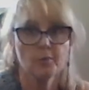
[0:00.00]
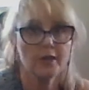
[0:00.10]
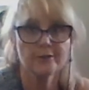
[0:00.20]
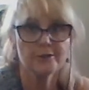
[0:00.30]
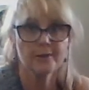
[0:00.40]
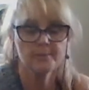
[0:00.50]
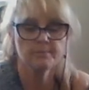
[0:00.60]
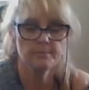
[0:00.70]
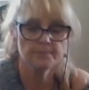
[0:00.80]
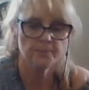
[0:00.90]
pendulum.
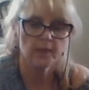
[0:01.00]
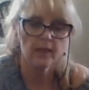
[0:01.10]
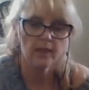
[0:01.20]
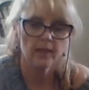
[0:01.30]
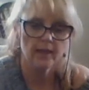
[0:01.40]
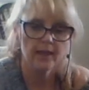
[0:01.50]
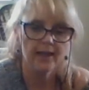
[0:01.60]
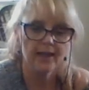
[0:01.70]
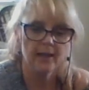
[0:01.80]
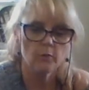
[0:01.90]

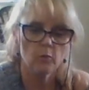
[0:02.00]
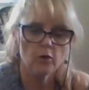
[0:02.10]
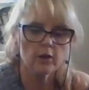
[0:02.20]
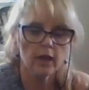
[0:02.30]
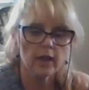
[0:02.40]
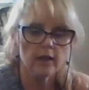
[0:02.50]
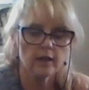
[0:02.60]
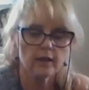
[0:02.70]
And work out